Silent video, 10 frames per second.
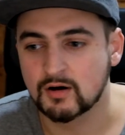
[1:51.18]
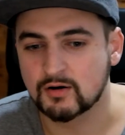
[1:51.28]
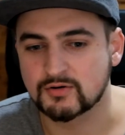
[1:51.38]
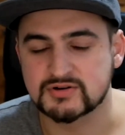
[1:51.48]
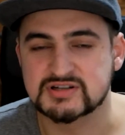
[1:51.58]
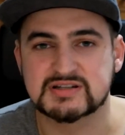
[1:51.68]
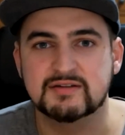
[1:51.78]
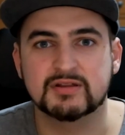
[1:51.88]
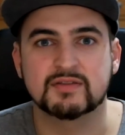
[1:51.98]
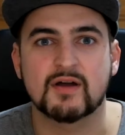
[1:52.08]
or just
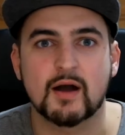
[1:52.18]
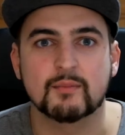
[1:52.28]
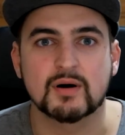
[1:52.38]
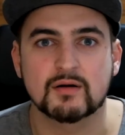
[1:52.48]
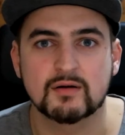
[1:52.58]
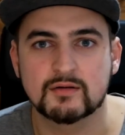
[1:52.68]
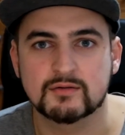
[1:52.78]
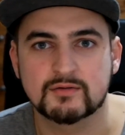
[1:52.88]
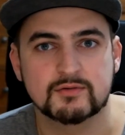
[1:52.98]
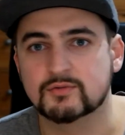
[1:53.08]
give it a timer.
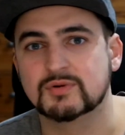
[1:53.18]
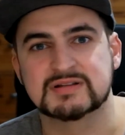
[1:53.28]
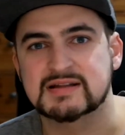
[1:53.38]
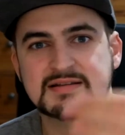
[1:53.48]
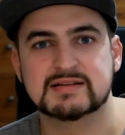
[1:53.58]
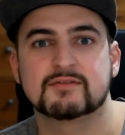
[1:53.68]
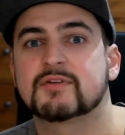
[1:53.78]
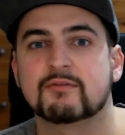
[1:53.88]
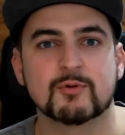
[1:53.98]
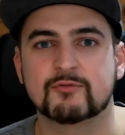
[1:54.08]
You will set the self
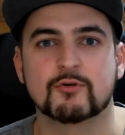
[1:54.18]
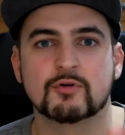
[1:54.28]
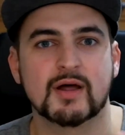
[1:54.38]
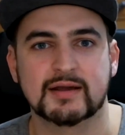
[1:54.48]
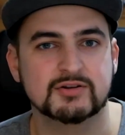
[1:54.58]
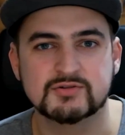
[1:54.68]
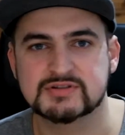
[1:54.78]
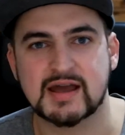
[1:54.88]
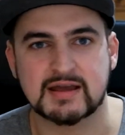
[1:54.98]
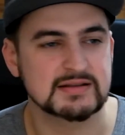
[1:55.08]
timer for like 2
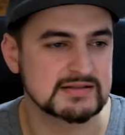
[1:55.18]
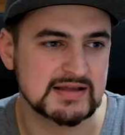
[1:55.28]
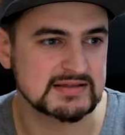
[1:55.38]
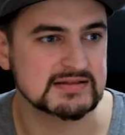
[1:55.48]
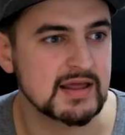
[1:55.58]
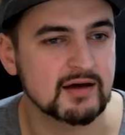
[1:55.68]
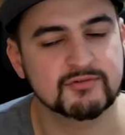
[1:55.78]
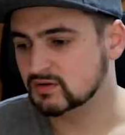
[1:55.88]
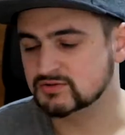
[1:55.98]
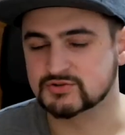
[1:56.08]
seconds, that's enough.
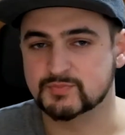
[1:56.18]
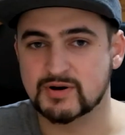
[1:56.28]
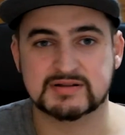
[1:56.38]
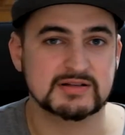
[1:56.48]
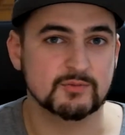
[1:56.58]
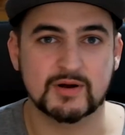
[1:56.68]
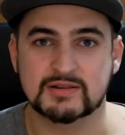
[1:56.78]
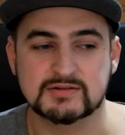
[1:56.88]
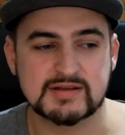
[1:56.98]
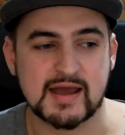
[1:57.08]
Just press it, wait
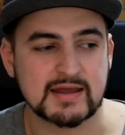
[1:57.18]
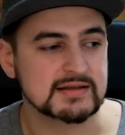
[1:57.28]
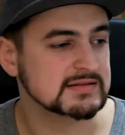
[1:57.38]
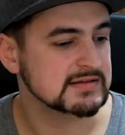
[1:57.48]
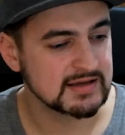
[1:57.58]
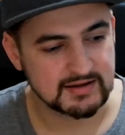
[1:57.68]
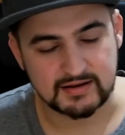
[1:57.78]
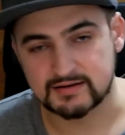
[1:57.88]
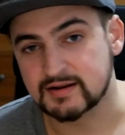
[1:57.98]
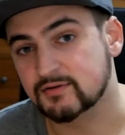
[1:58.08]
2 seconds,
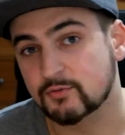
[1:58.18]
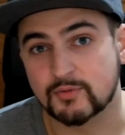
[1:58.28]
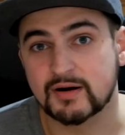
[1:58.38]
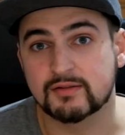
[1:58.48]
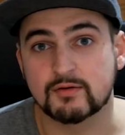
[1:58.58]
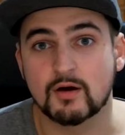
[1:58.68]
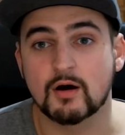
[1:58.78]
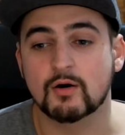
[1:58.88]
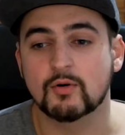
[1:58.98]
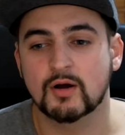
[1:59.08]
and then you're ready to
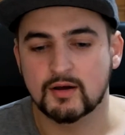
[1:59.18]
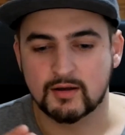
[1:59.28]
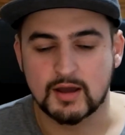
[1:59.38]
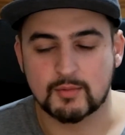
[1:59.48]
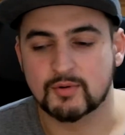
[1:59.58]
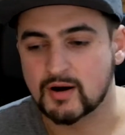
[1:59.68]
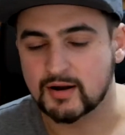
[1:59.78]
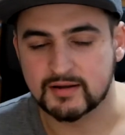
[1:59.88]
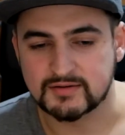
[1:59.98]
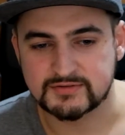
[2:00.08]
go. Camera
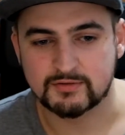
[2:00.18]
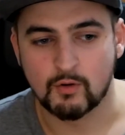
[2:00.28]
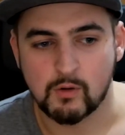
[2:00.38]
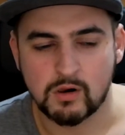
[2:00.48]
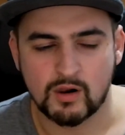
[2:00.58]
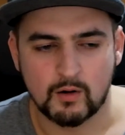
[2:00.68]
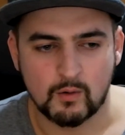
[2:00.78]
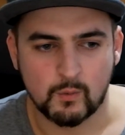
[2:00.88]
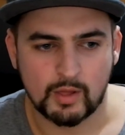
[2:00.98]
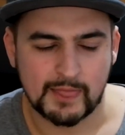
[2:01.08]
is
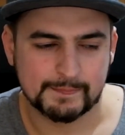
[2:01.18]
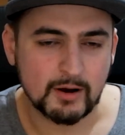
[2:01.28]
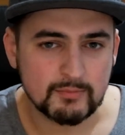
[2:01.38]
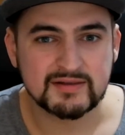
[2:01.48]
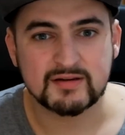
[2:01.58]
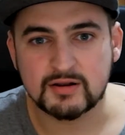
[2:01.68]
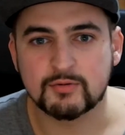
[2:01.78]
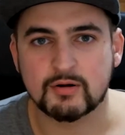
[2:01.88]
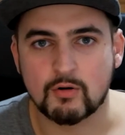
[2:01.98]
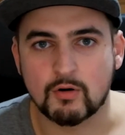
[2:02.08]
now basically
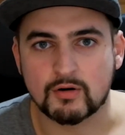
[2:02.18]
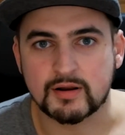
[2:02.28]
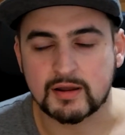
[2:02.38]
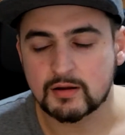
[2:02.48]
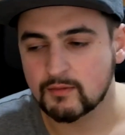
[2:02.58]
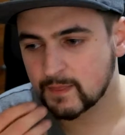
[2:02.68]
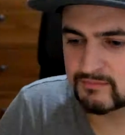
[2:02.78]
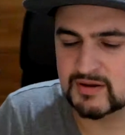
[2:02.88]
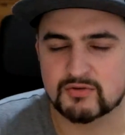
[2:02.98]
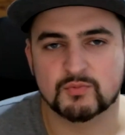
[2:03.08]
recording,
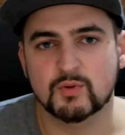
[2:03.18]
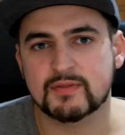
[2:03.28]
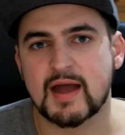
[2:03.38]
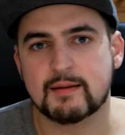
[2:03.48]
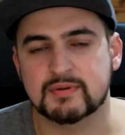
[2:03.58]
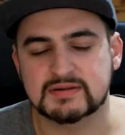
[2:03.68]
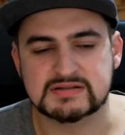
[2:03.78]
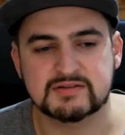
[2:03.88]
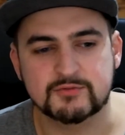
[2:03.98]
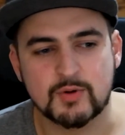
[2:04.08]
because what
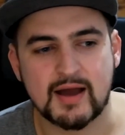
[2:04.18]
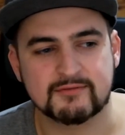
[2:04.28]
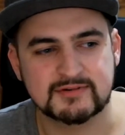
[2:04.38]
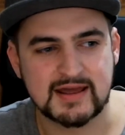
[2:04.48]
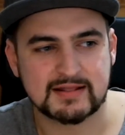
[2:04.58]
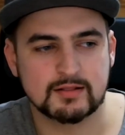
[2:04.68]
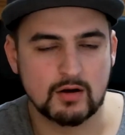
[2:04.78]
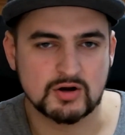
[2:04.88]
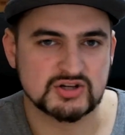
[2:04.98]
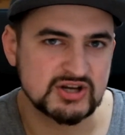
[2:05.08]
happens if you have that
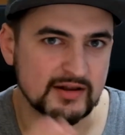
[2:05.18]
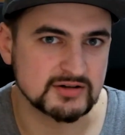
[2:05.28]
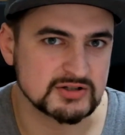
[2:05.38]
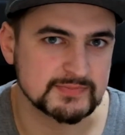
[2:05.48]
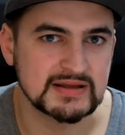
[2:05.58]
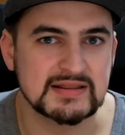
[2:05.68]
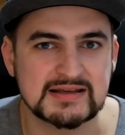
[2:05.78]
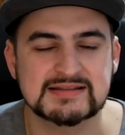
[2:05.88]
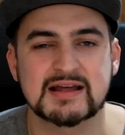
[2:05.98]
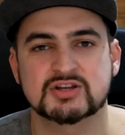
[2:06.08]
long shutter speed
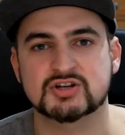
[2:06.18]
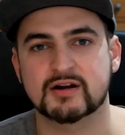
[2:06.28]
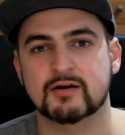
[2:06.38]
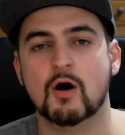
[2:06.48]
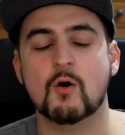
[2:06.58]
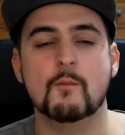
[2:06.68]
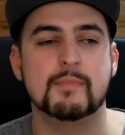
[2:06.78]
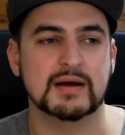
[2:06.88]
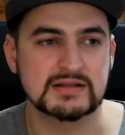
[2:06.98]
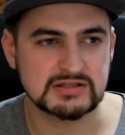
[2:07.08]
is that shutter
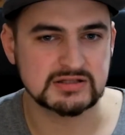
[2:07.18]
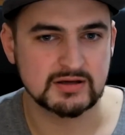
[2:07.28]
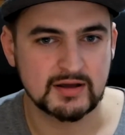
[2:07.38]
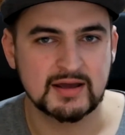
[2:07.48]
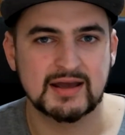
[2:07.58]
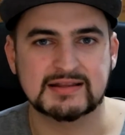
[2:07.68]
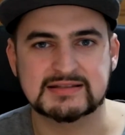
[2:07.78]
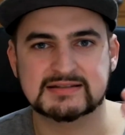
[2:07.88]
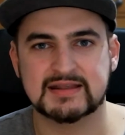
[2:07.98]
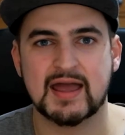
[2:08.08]
opens and
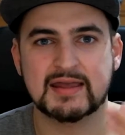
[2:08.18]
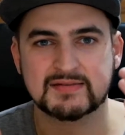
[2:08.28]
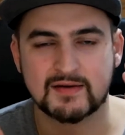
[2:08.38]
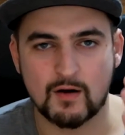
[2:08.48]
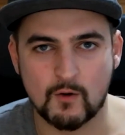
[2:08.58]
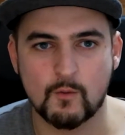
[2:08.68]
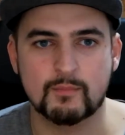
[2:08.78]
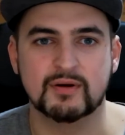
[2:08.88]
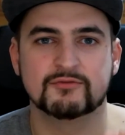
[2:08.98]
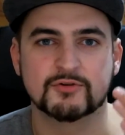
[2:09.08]
stays
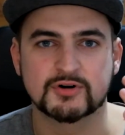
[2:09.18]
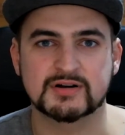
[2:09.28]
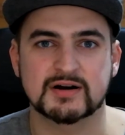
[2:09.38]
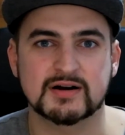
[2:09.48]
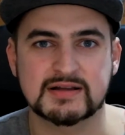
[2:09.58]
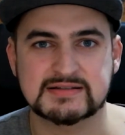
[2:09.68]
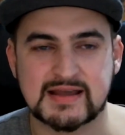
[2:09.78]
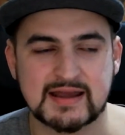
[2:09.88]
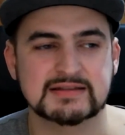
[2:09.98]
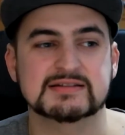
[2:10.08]
open for 30
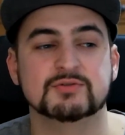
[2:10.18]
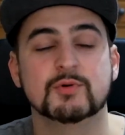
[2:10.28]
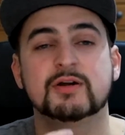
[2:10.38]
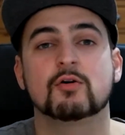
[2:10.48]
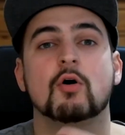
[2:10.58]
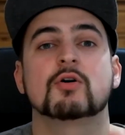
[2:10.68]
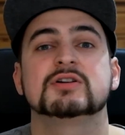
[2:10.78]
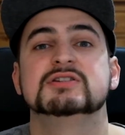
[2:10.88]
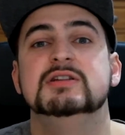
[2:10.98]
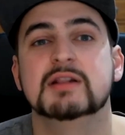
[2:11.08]
seconds and
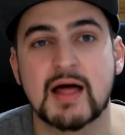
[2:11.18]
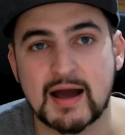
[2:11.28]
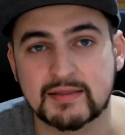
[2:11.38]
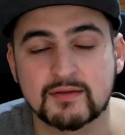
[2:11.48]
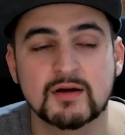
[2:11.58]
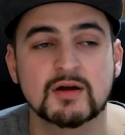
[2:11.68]
records the light.